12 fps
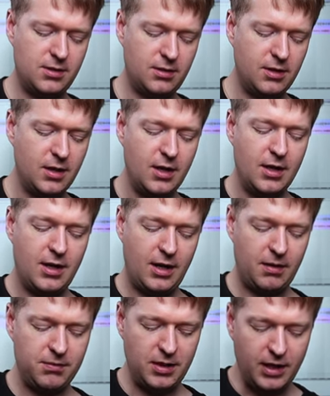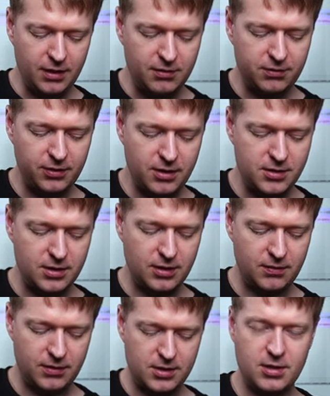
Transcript: to have your hand floating over the